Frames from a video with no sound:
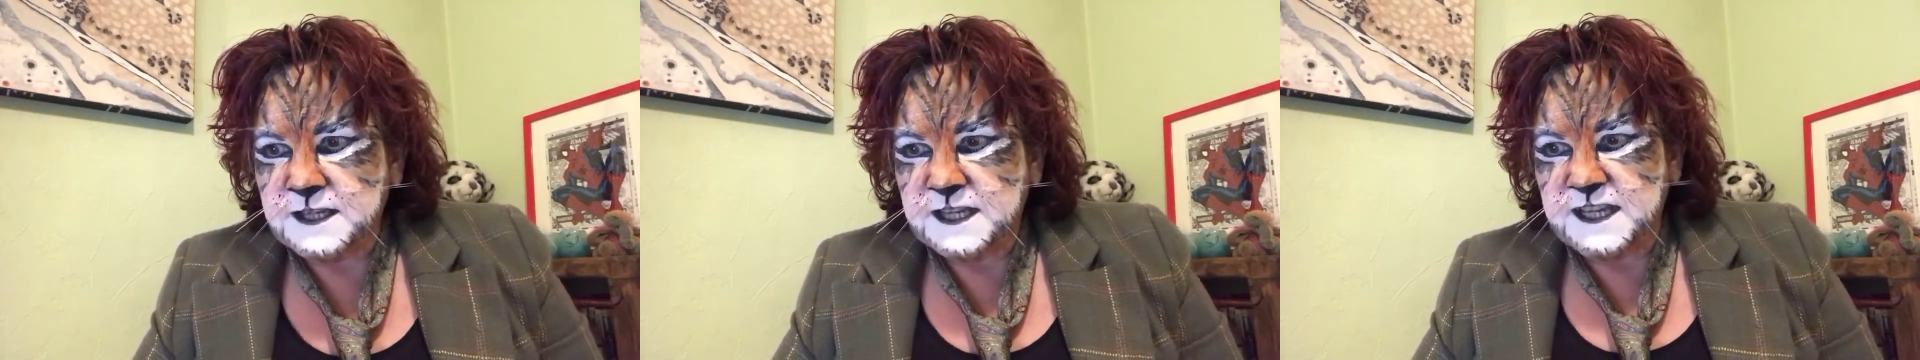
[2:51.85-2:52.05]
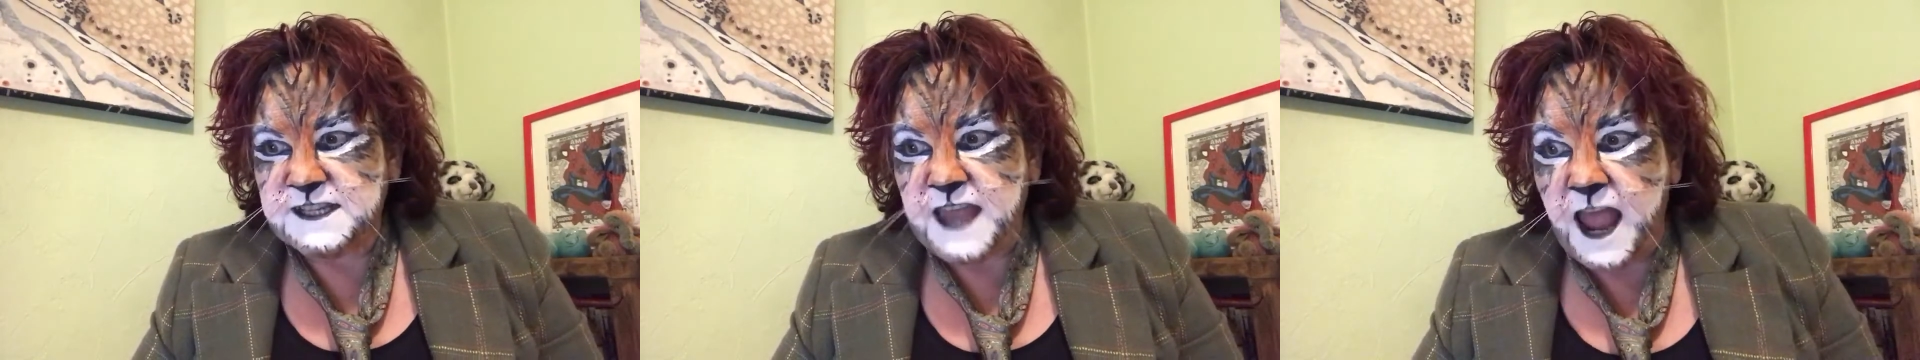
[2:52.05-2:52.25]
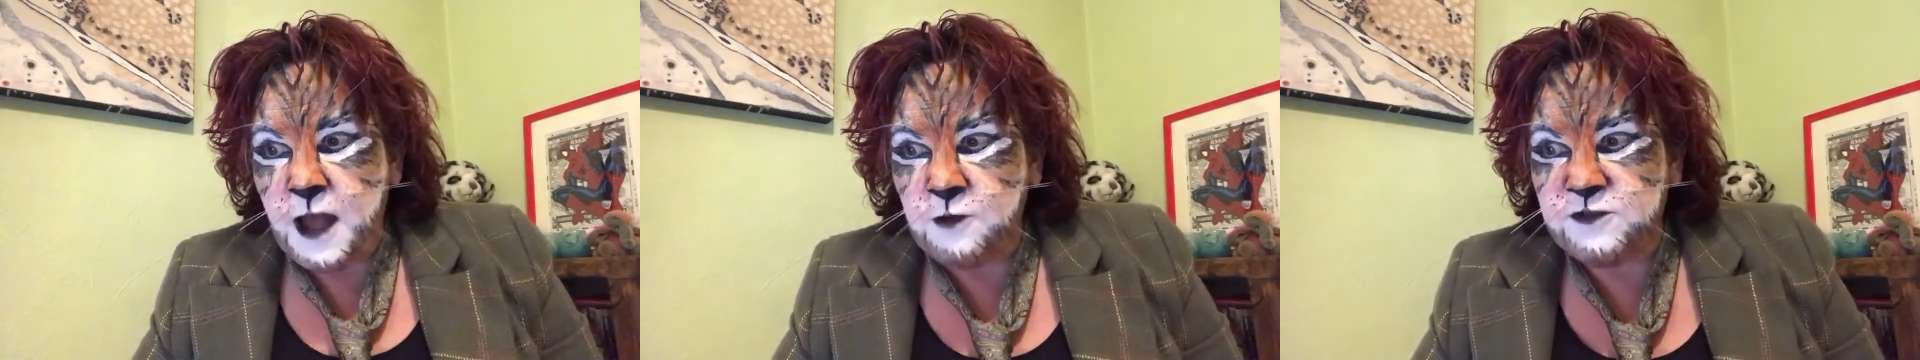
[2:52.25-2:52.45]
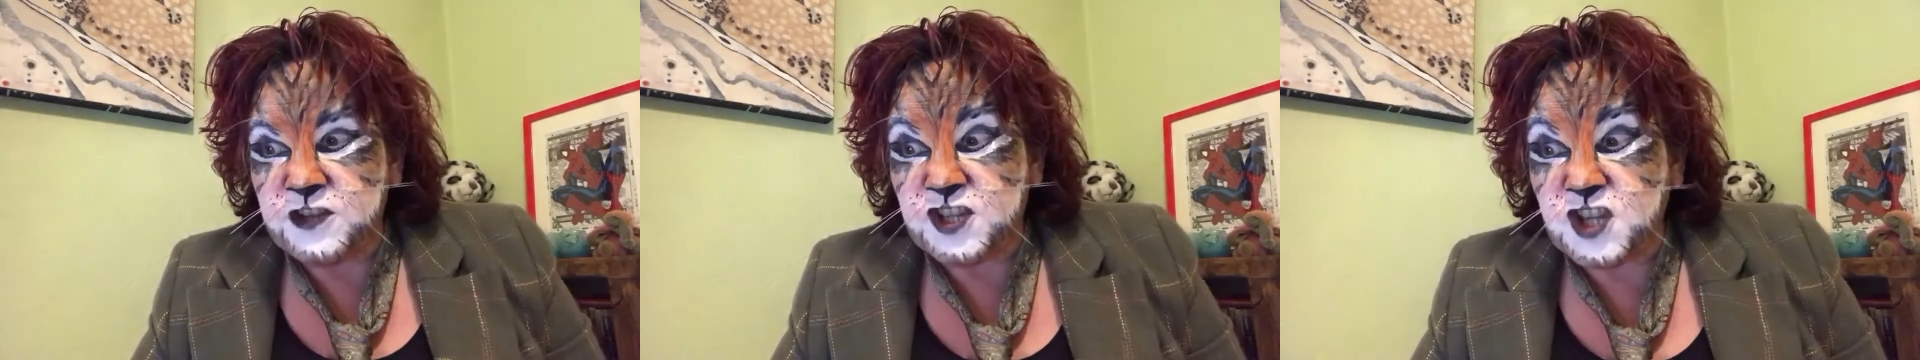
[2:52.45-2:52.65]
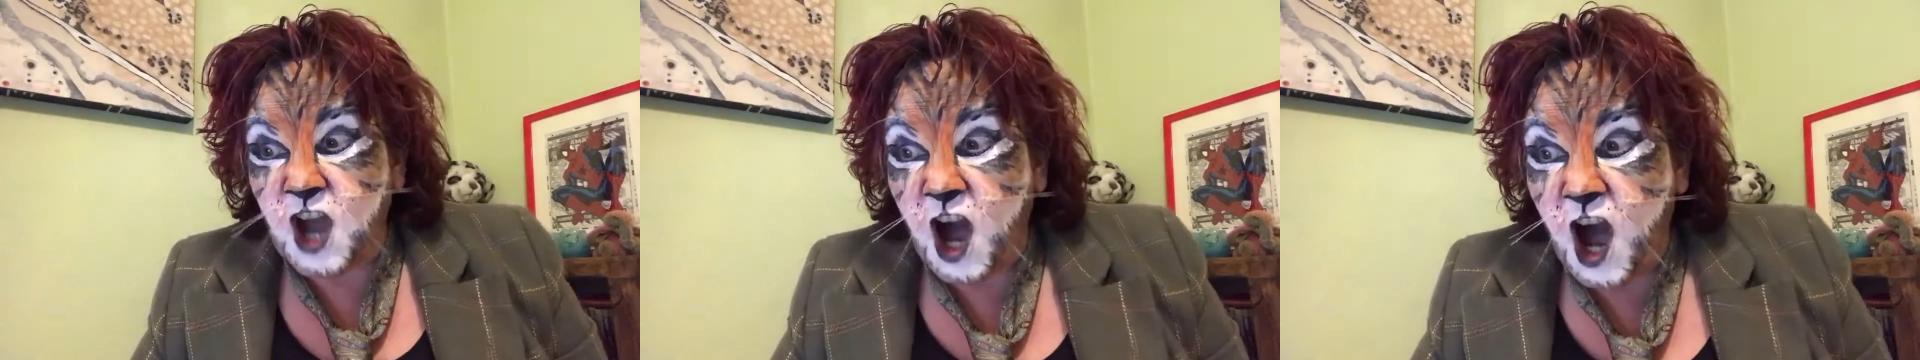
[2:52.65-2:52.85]
and how the
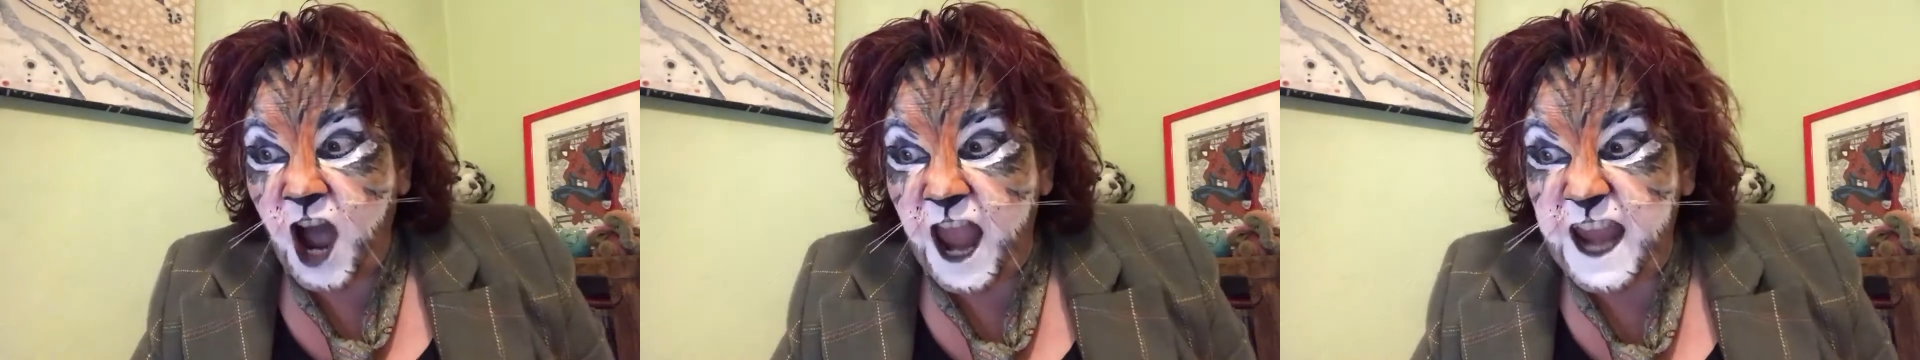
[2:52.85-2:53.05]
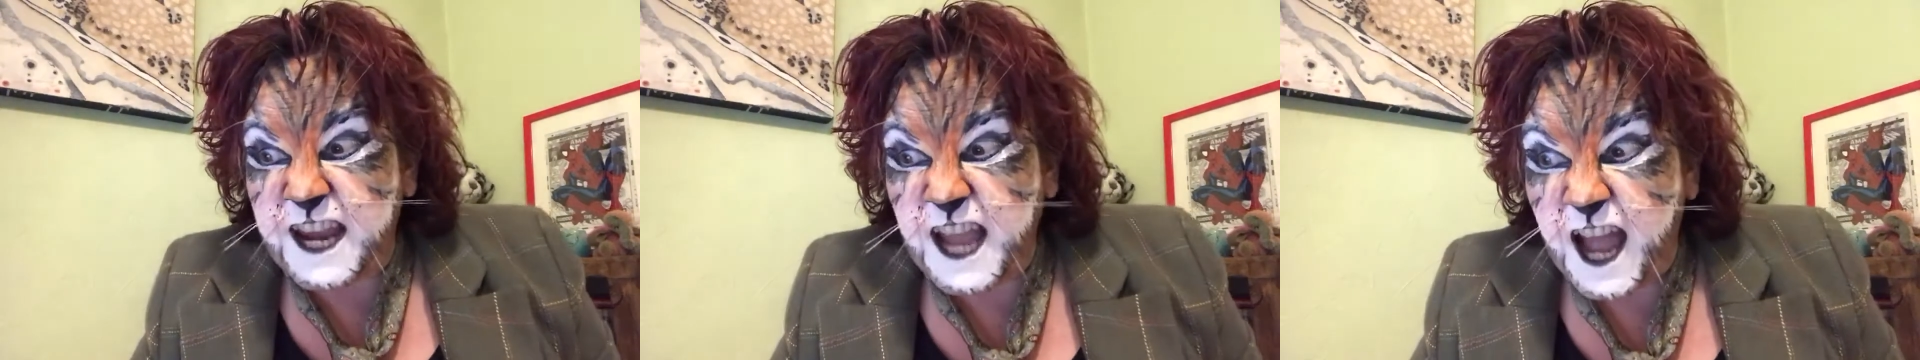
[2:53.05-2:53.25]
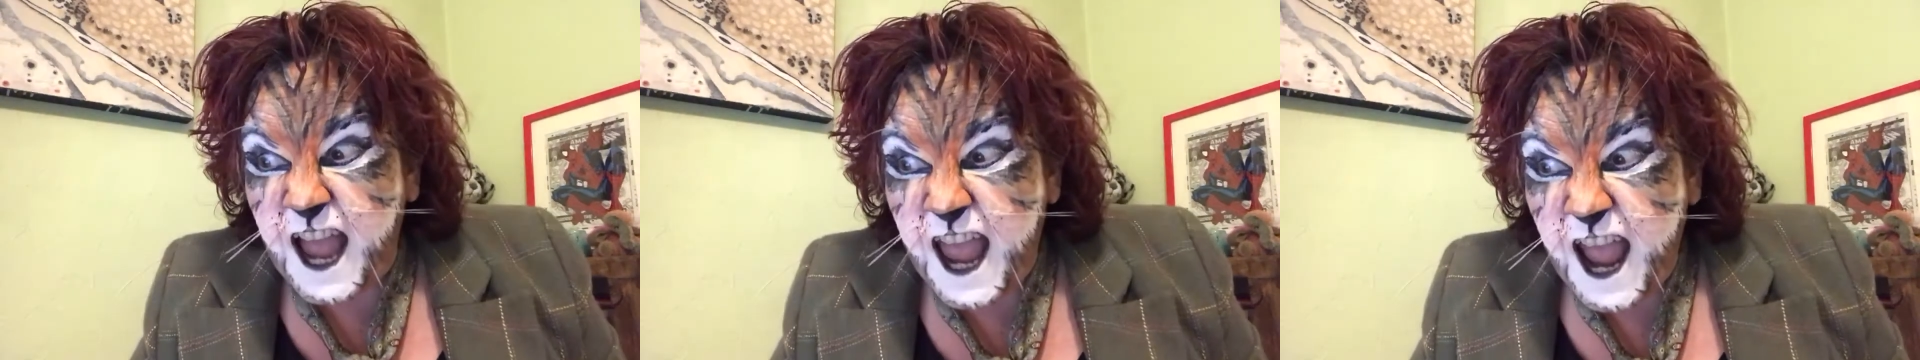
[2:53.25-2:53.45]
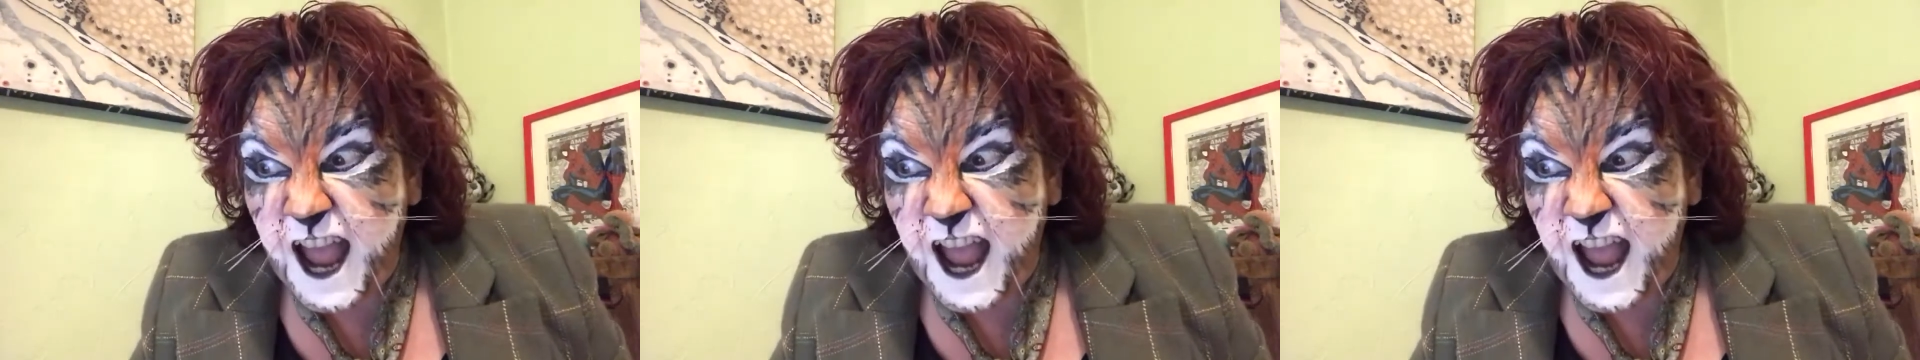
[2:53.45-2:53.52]
tiger